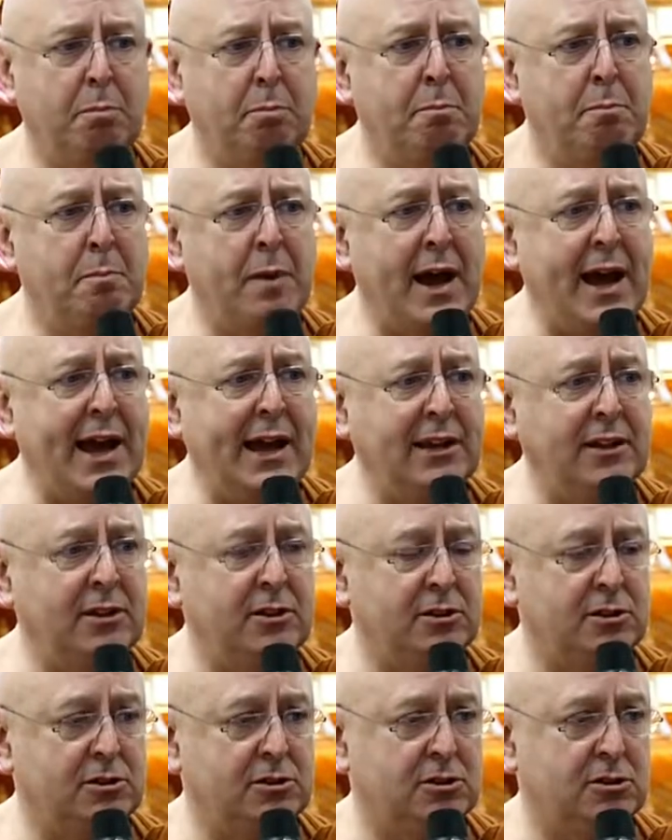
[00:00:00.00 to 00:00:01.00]

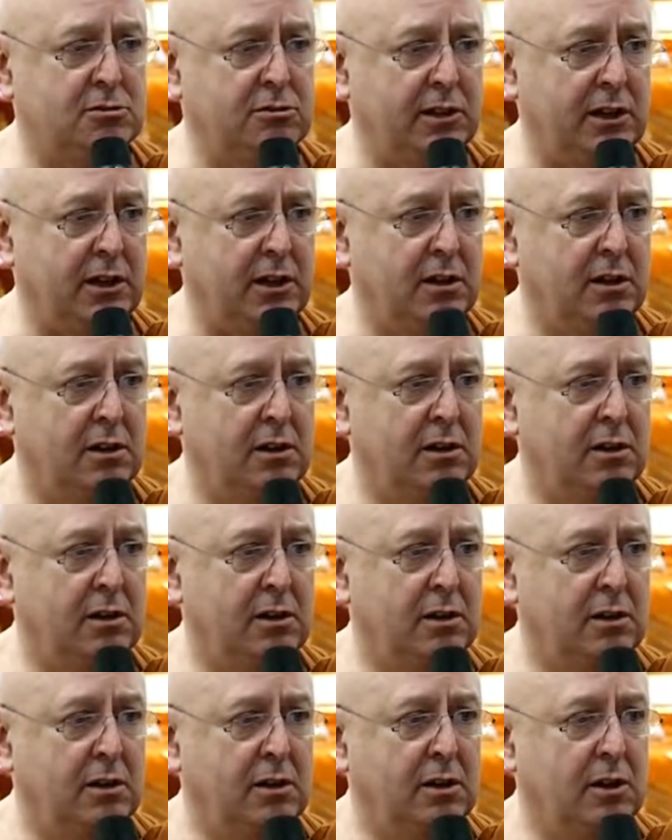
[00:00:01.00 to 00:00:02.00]
mandatory,
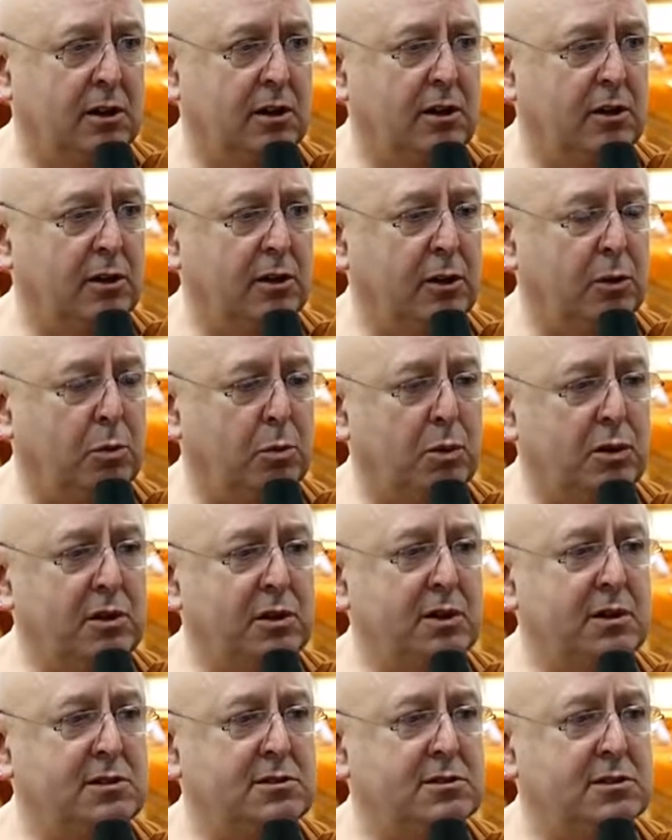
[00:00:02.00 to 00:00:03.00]
the
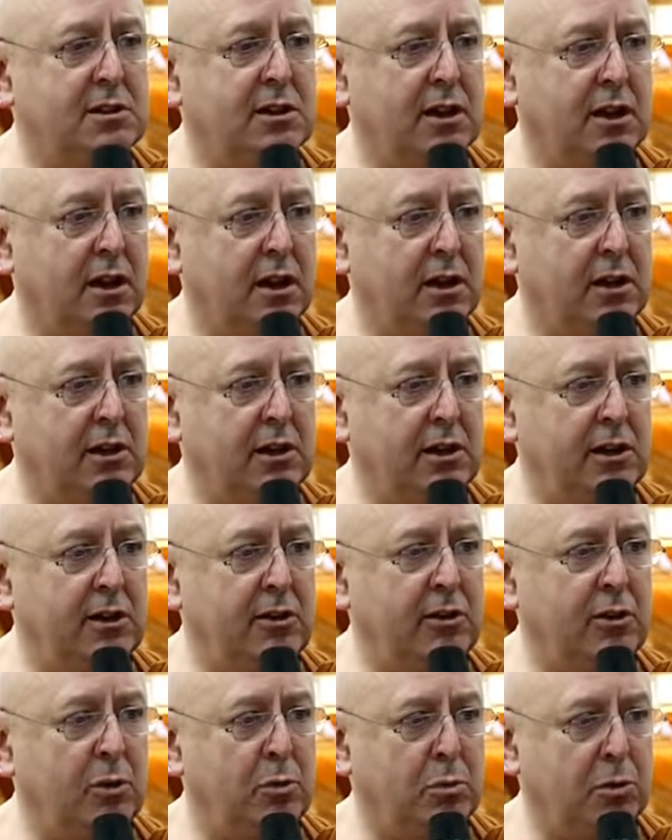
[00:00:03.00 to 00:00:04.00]
worst colour
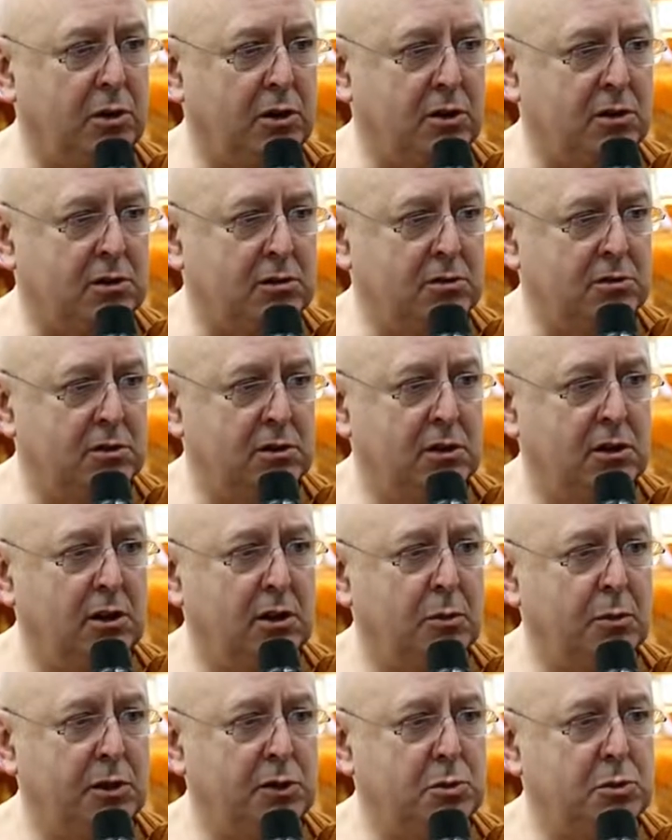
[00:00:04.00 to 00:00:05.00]
in the world,
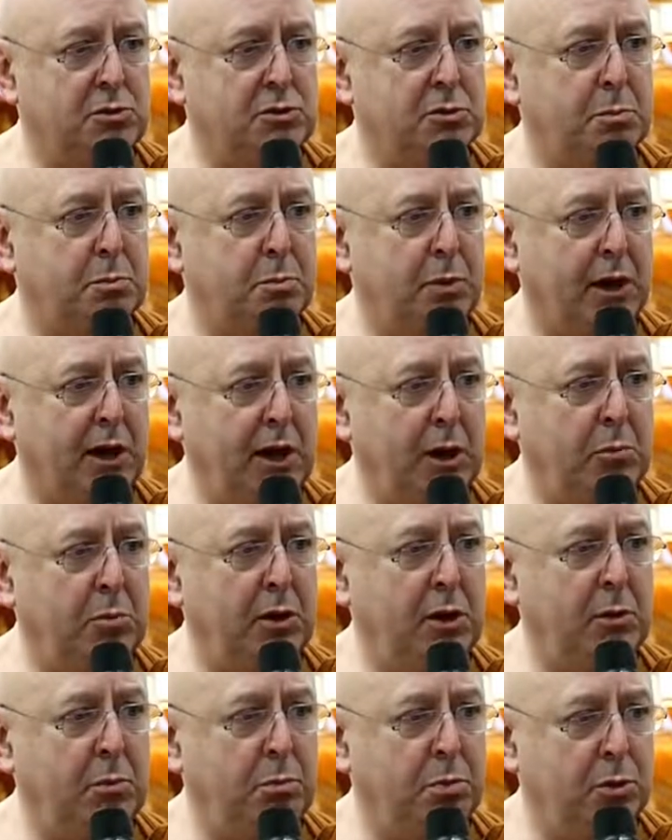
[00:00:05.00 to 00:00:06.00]
which was
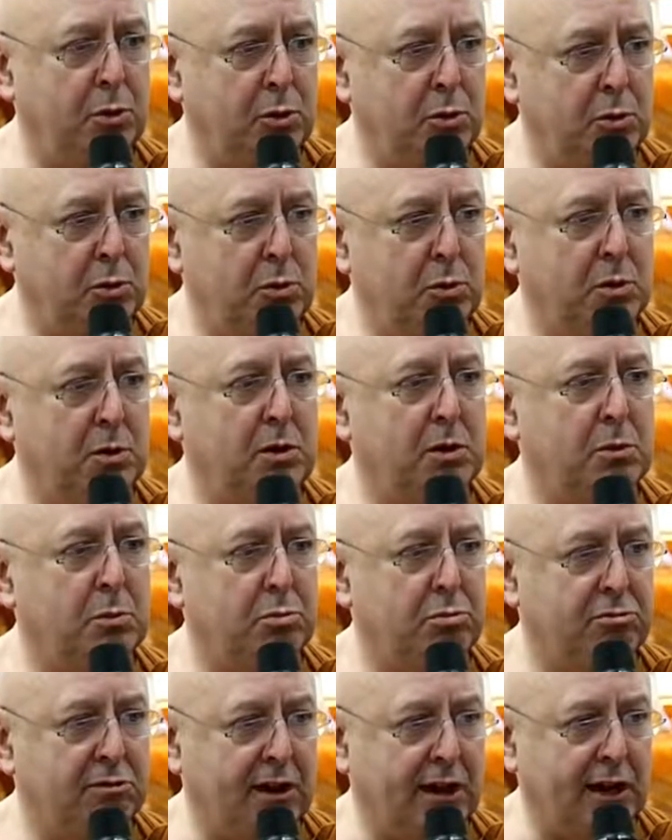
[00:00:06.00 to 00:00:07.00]
baby poo
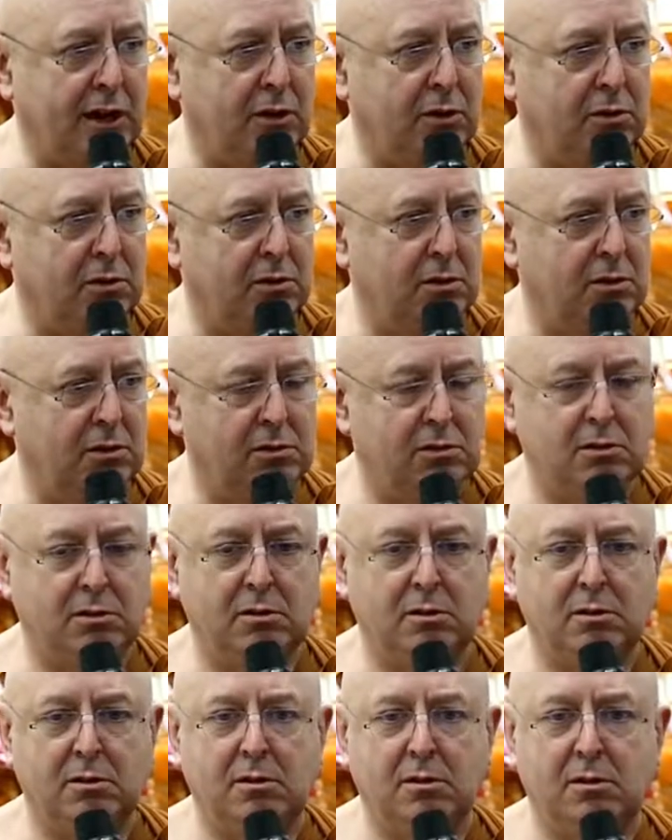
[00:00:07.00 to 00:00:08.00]
brown.
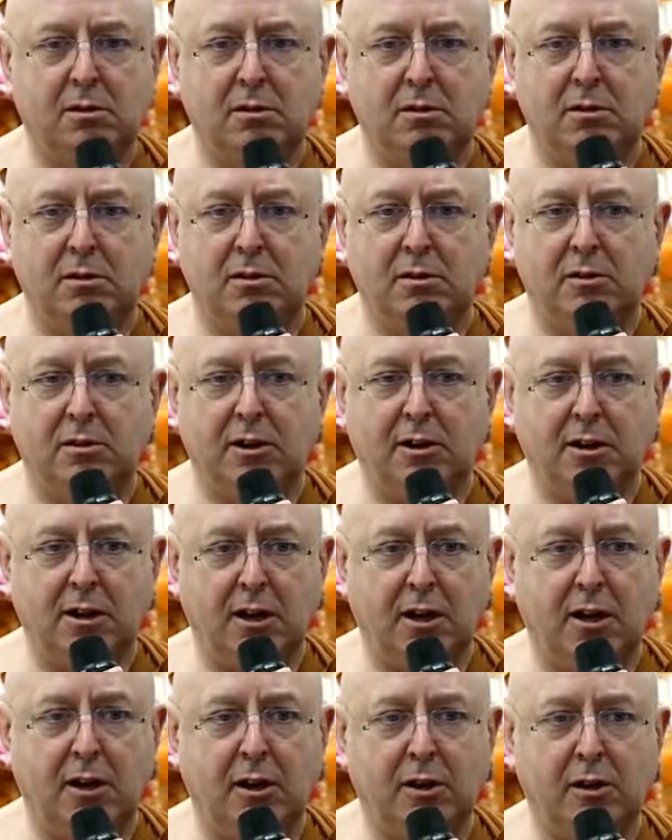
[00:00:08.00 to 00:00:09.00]
The
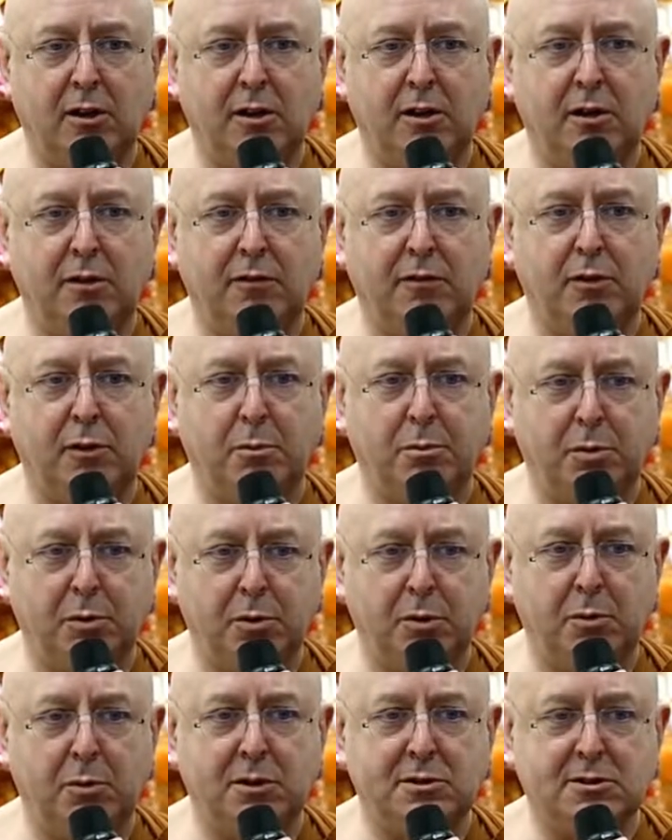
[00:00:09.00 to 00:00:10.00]
colour of the
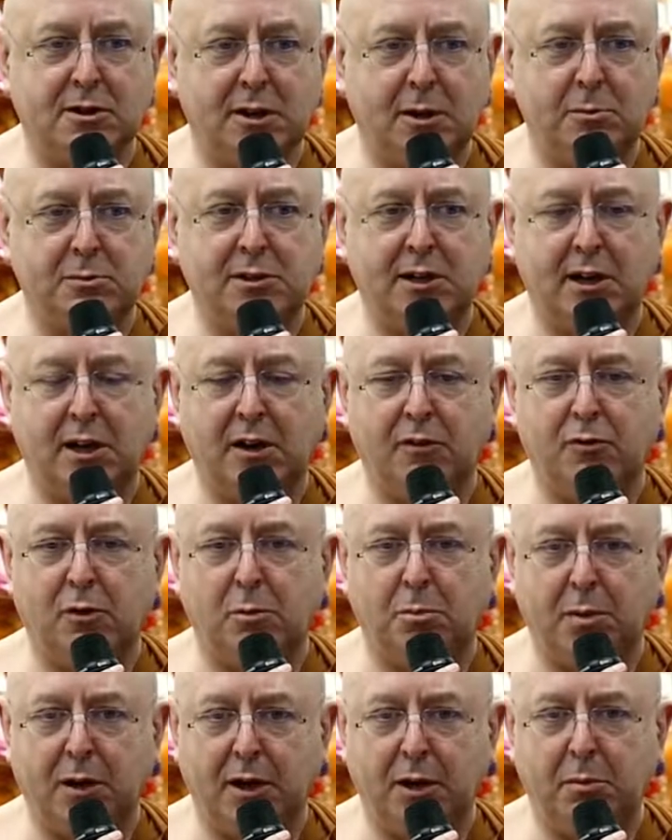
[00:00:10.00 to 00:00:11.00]
poo which comes out of a
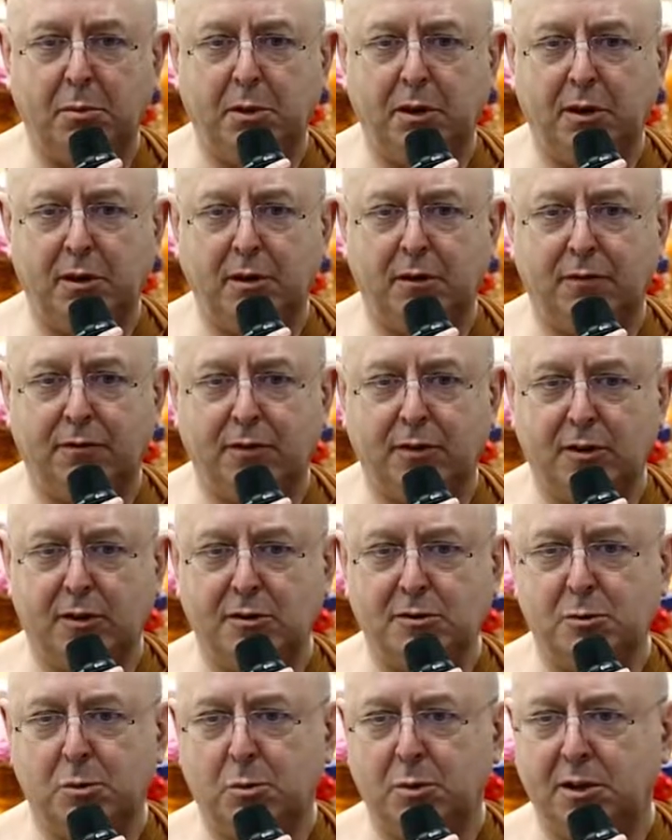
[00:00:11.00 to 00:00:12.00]
baby in the
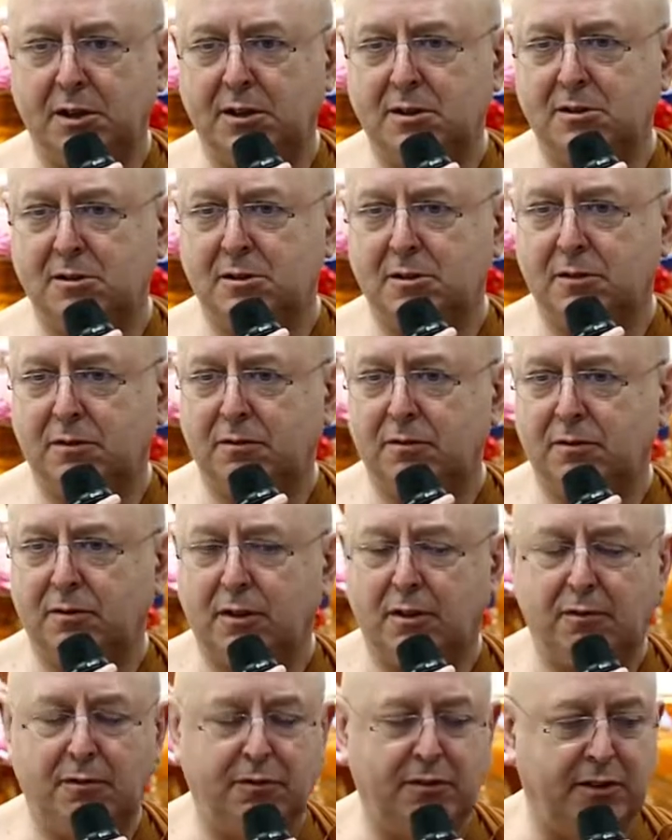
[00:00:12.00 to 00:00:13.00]
first weeks of
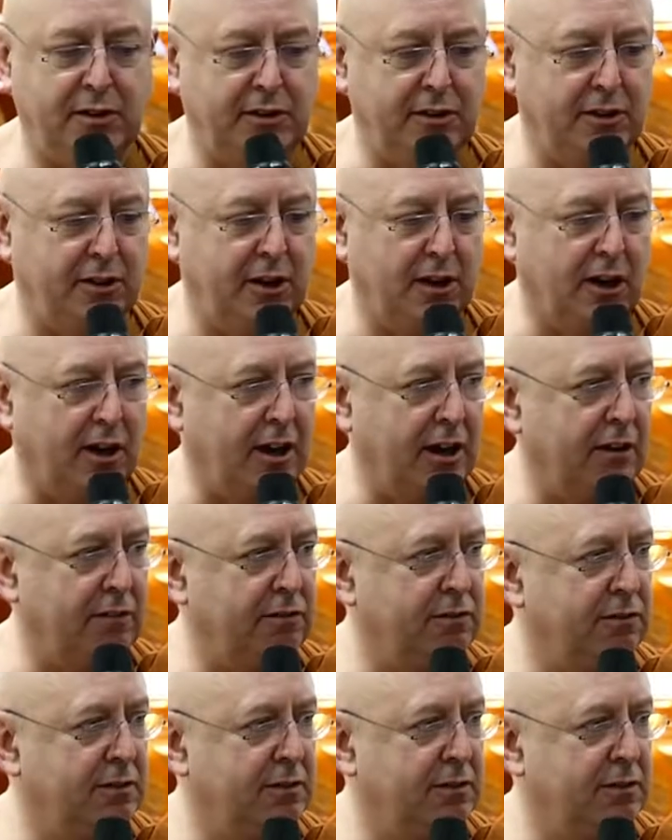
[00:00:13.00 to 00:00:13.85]
the life.